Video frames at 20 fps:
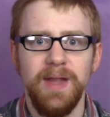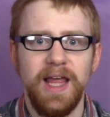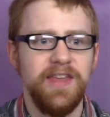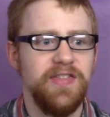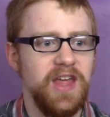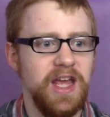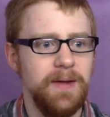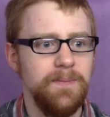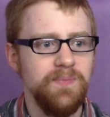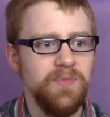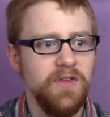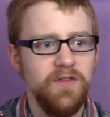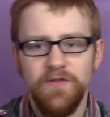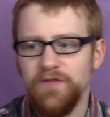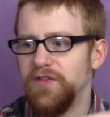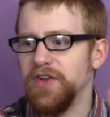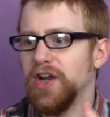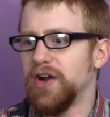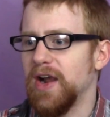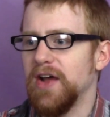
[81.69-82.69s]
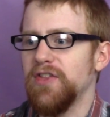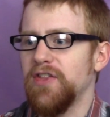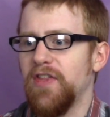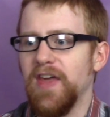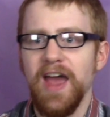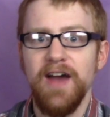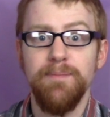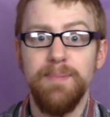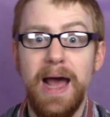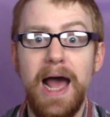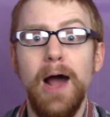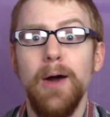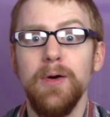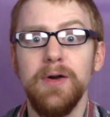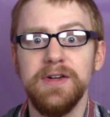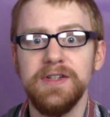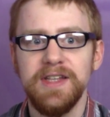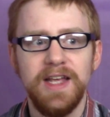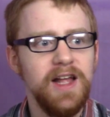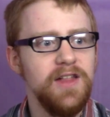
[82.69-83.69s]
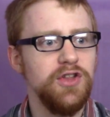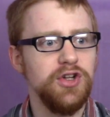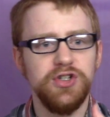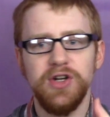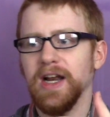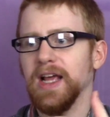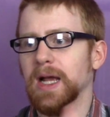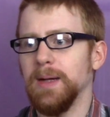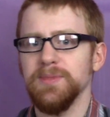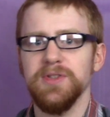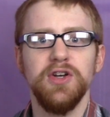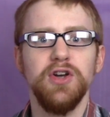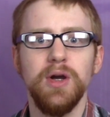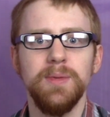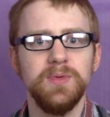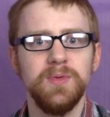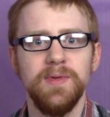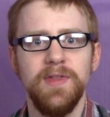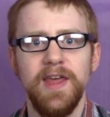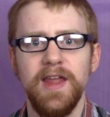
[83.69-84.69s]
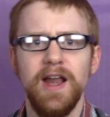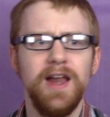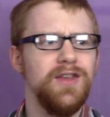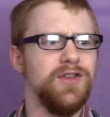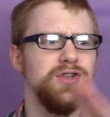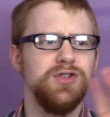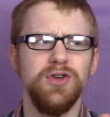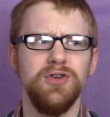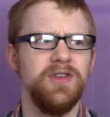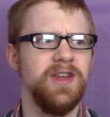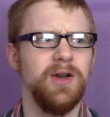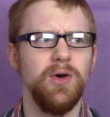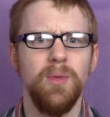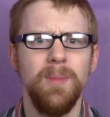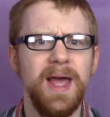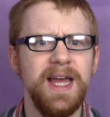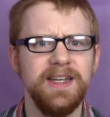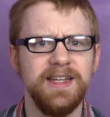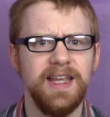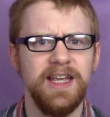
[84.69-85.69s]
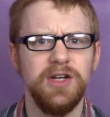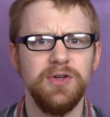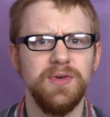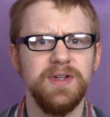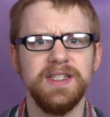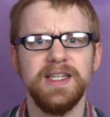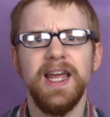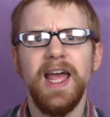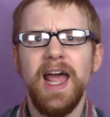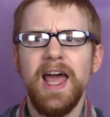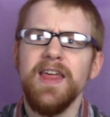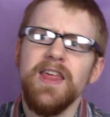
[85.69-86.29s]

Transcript: Like, they figure out they have powers, they're trying to come to terms with it, there's usually a romantic interest,